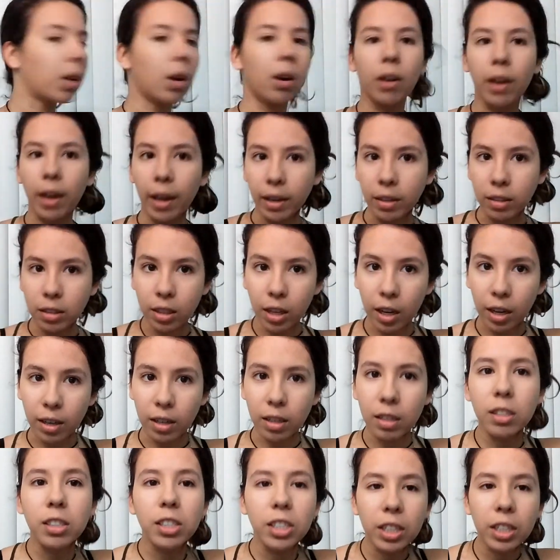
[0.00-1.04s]
Okay,
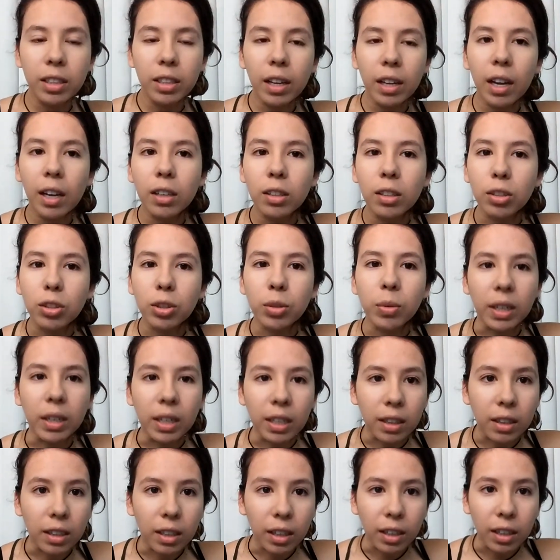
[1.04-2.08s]
done. Did that do
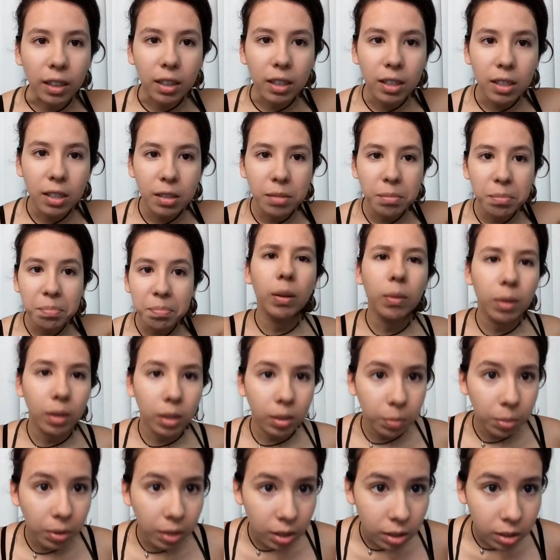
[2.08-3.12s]
anything? I want
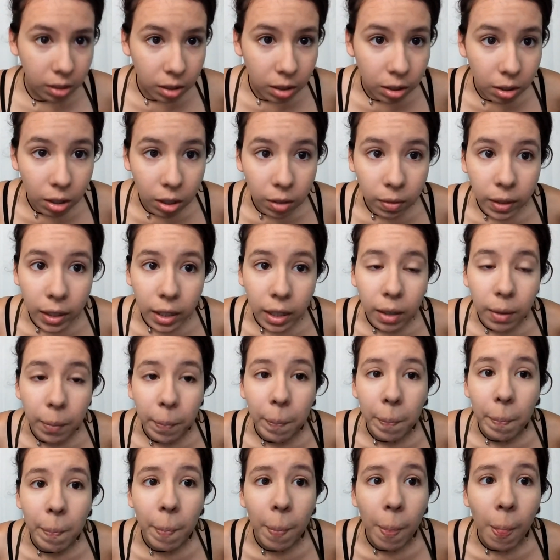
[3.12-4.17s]
to put concealer on right now.
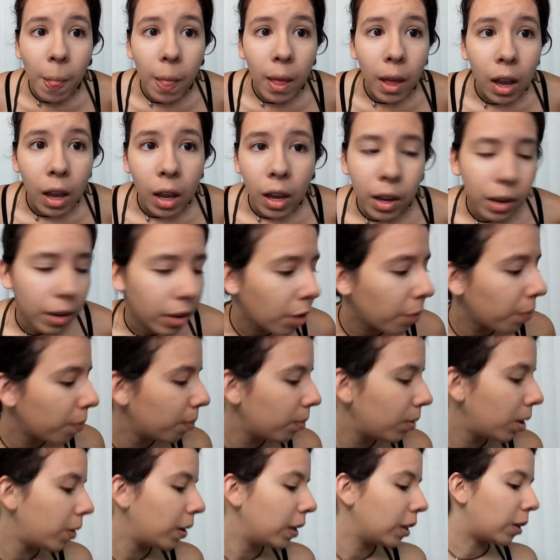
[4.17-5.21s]
Nope,
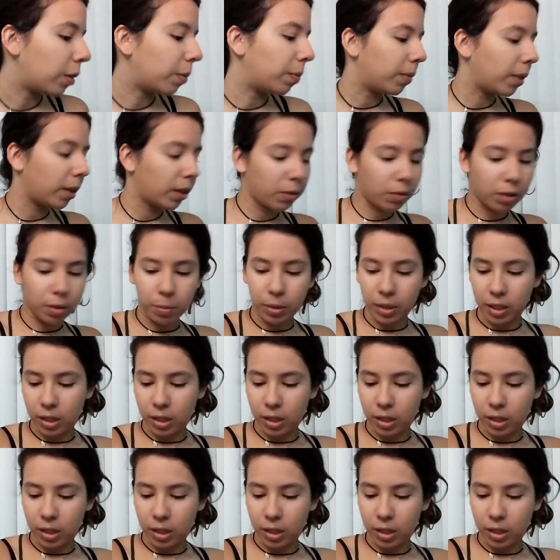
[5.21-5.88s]
no I don't. I don't want to